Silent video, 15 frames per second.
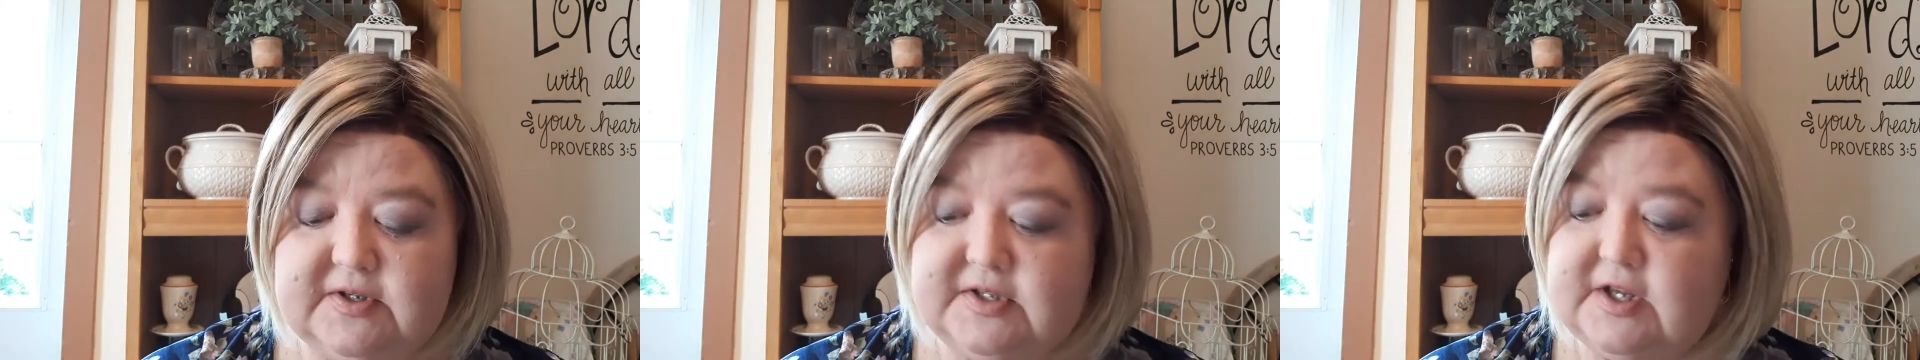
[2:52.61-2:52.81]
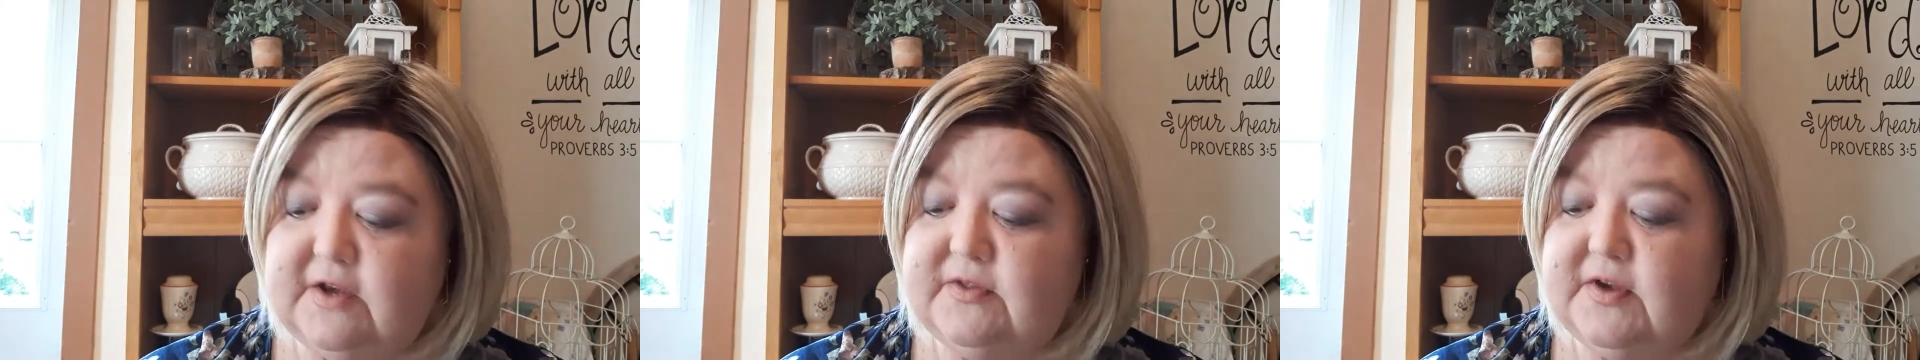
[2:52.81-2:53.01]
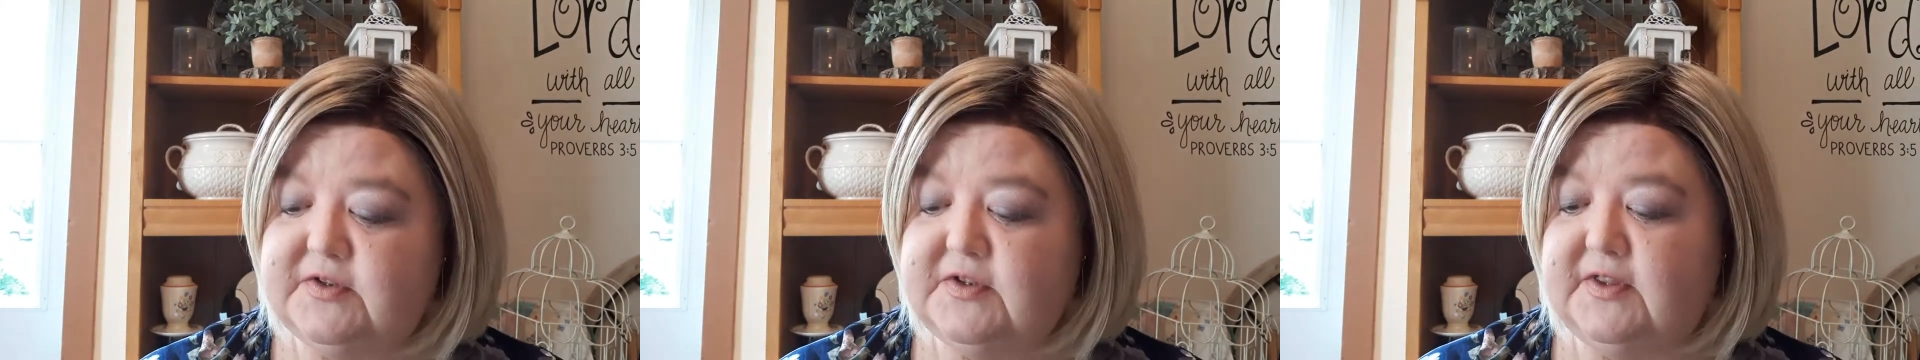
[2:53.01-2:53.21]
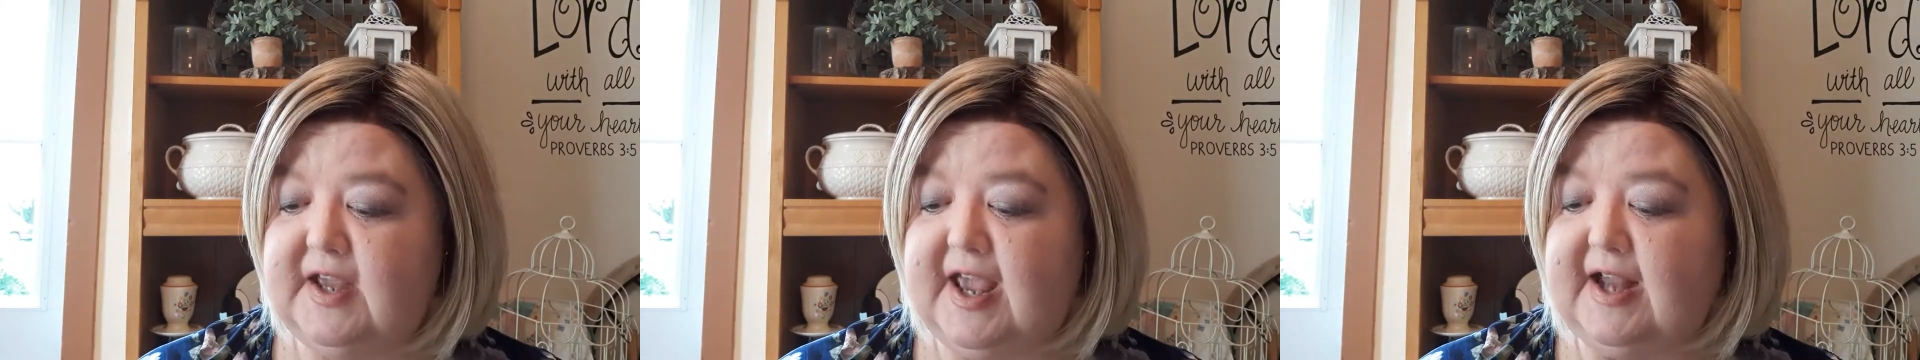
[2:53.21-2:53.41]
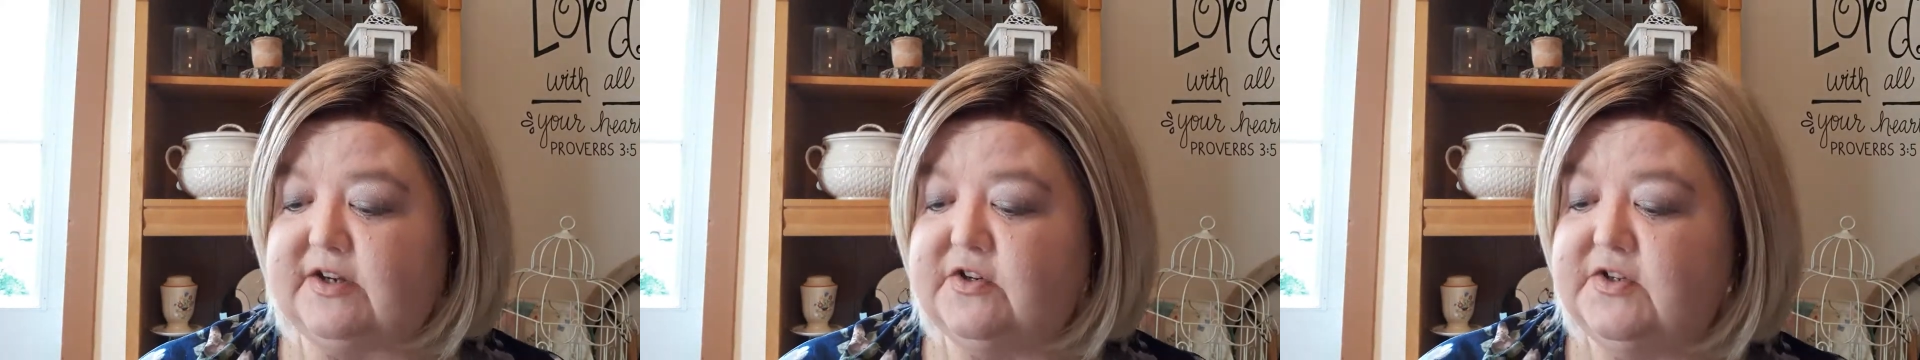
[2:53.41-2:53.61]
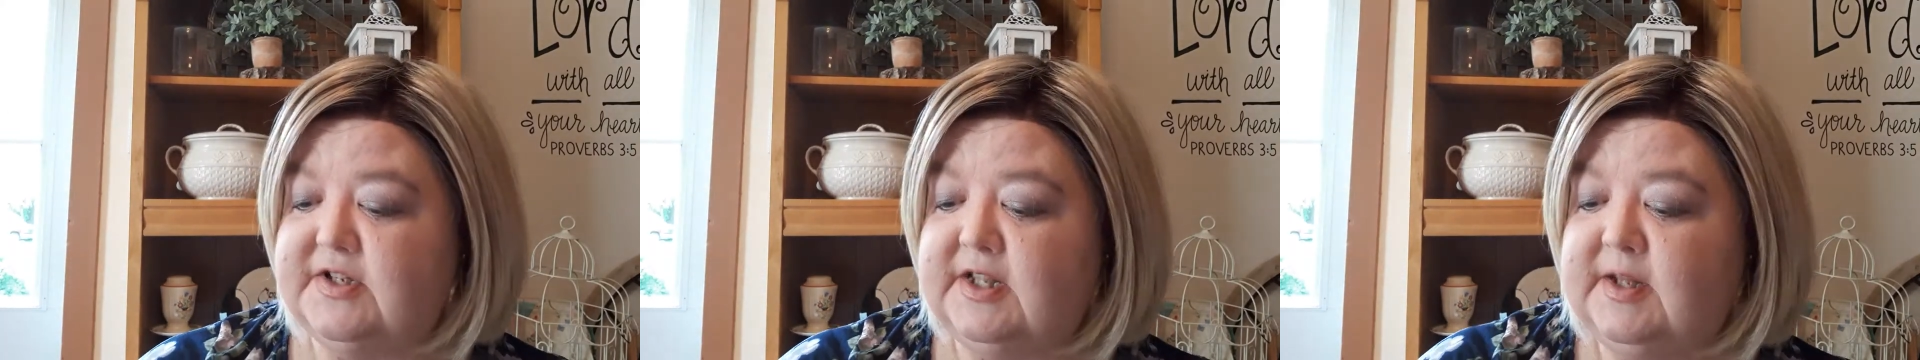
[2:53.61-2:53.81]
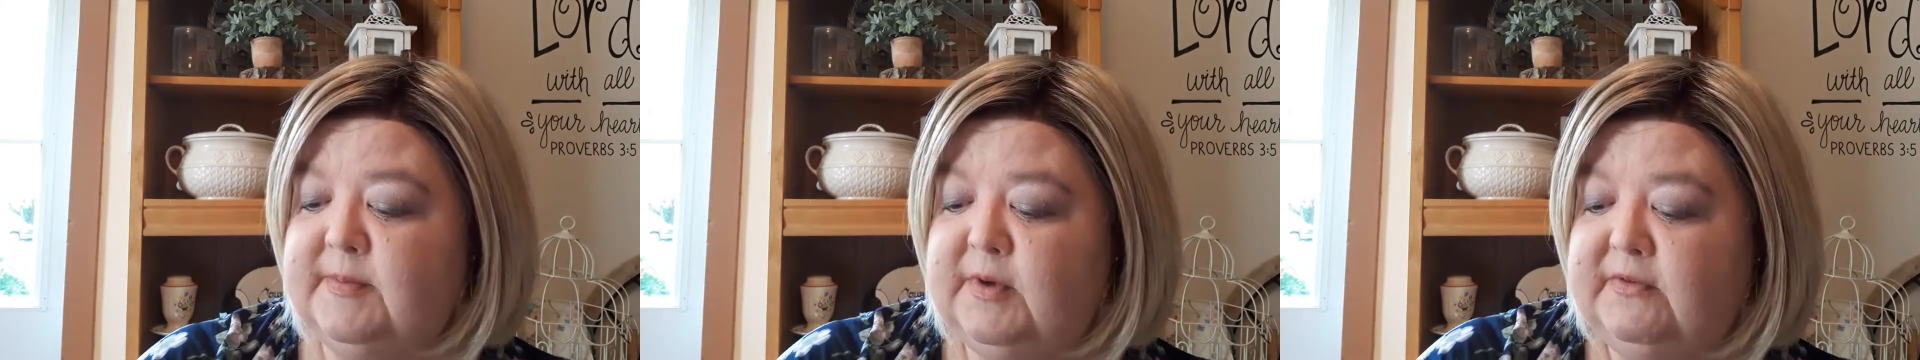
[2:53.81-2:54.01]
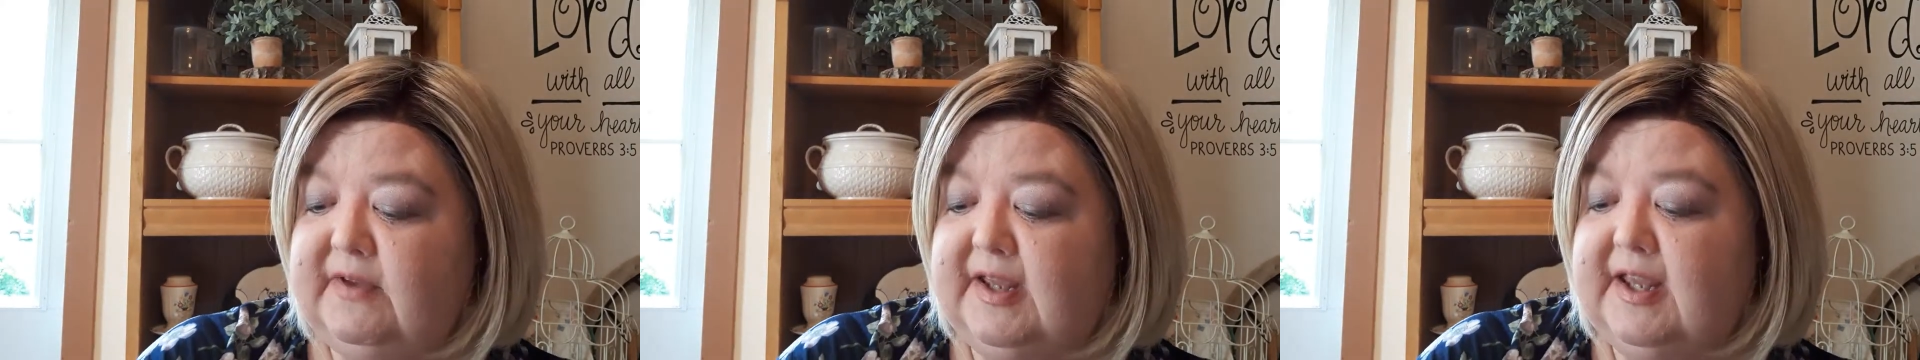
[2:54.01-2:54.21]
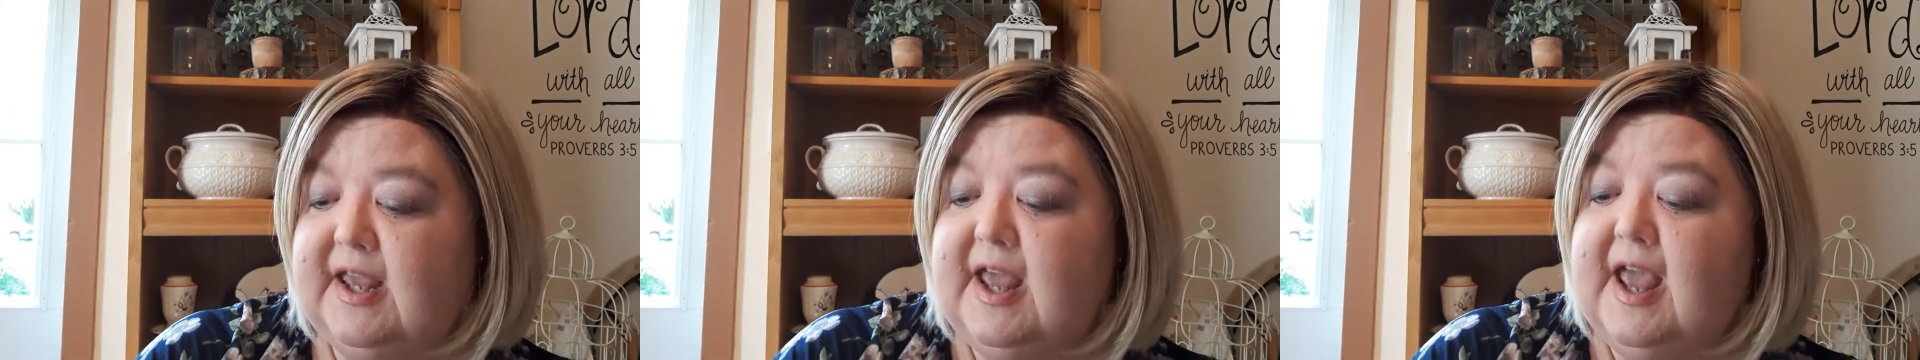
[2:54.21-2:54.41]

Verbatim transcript: So those are the actors in the movie.